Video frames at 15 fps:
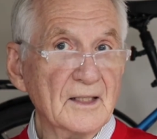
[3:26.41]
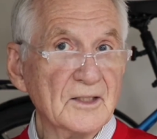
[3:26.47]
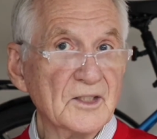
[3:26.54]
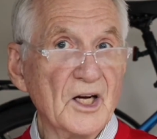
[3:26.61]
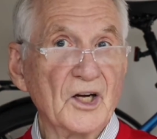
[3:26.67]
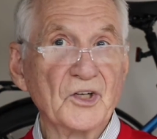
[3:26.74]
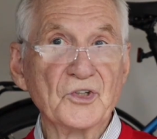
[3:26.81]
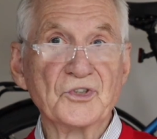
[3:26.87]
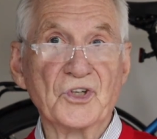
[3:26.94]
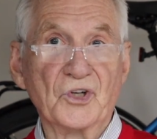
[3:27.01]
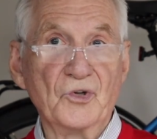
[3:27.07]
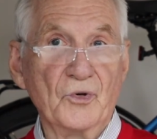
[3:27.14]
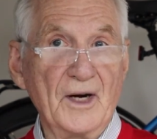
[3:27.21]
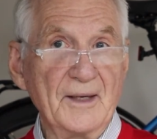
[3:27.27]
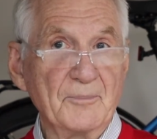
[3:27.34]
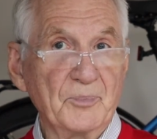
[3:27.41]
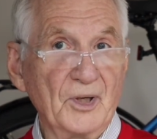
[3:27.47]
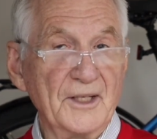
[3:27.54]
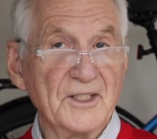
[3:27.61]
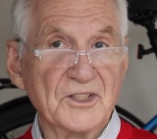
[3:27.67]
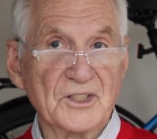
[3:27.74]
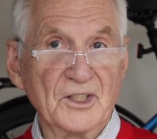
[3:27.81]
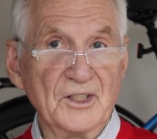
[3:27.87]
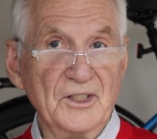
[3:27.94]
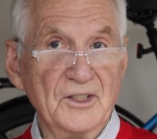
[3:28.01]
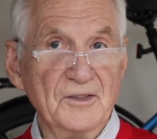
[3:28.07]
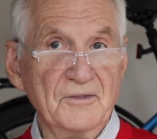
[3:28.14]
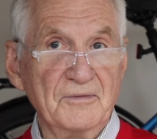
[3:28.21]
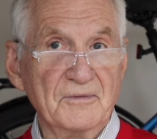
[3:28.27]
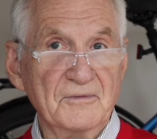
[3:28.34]
Tucker's a great place to
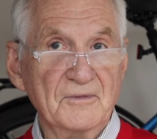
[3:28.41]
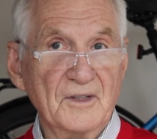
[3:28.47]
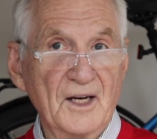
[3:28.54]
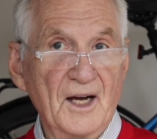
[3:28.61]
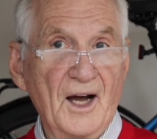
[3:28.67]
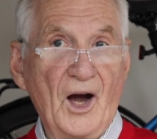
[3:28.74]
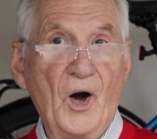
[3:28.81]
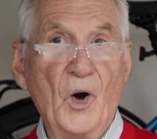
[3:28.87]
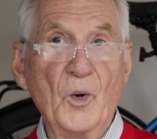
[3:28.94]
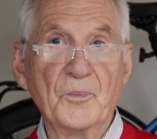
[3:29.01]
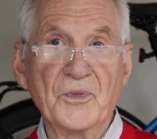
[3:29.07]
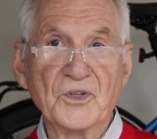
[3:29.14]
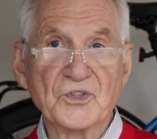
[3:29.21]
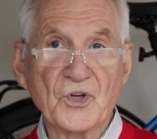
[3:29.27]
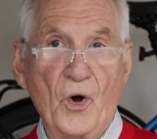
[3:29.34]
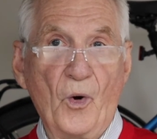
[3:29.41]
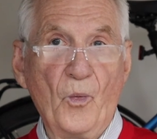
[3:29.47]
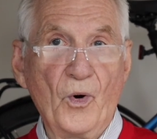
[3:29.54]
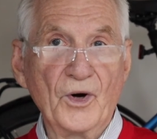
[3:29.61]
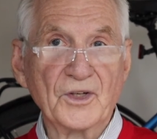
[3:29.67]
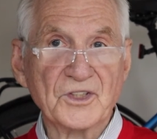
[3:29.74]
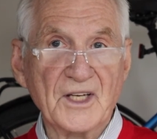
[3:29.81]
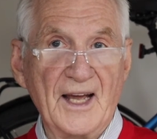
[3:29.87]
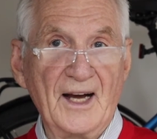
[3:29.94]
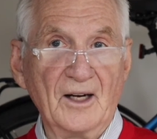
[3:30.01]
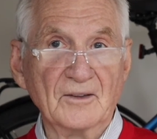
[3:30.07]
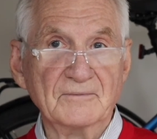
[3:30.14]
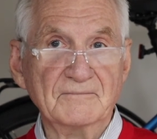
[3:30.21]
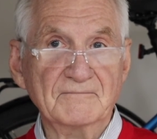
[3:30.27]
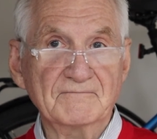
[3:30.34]
live. I hope this all works
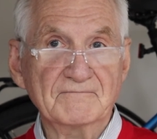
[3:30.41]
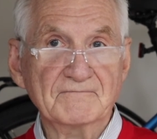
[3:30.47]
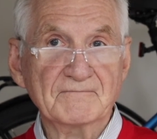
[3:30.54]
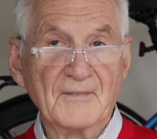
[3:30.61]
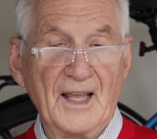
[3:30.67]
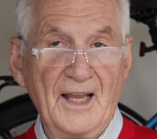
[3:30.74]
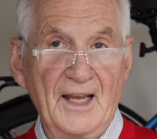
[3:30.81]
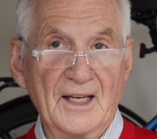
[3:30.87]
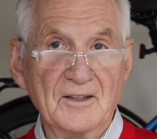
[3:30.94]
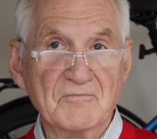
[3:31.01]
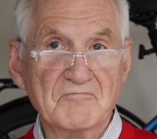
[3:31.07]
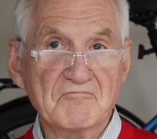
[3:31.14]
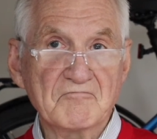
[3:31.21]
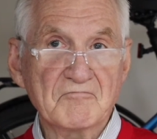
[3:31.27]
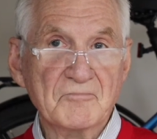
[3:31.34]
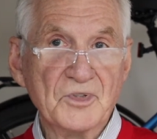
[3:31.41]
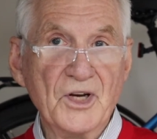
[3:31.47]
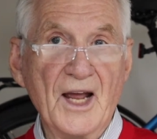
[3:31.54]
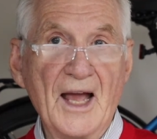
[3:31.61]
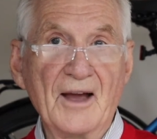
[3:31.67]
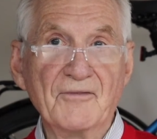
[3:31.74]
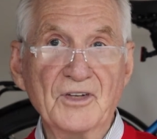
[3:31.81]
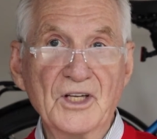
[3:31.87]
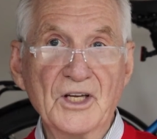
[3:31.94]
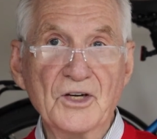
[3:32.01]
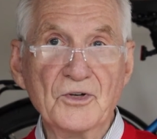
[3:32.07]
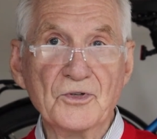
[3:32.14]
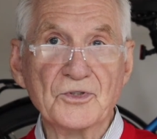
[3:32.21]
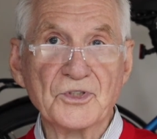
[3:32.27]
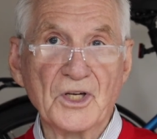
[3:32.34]
out and you have
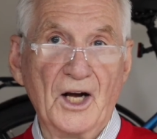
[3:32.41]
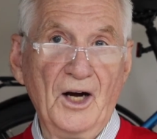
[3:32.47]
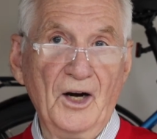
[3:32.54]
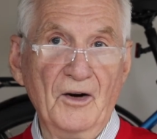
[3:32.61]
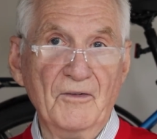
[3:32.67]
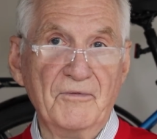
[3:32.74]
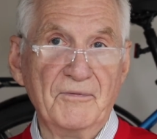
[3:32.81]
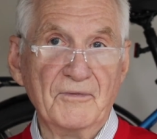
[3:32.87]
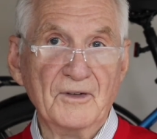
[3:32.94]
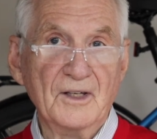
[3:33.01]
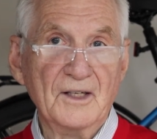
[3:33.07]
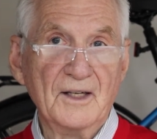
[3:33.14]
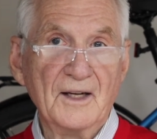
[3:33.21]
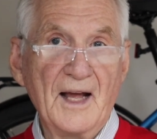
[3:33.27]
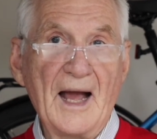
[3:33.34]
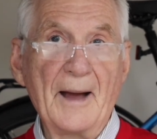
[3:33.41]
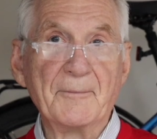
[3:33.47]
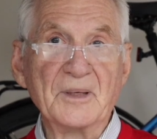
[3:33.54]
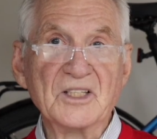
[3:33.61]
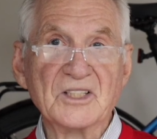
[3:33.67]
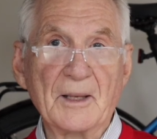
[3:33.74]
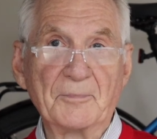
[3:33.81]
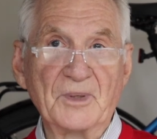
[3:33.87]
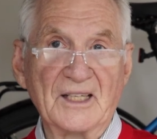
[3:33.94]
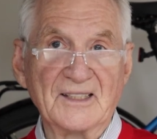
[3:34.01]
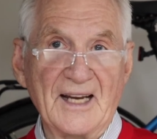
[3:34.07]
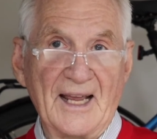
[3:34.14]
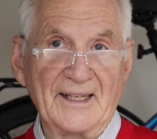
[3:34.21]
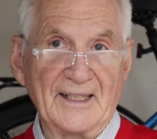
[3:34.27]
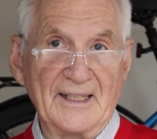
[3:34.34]
years of happy septic
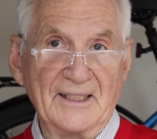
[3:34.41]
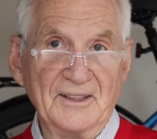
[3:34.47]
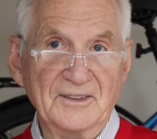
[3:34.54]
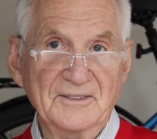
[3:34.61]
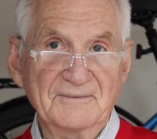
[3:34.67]
tanking.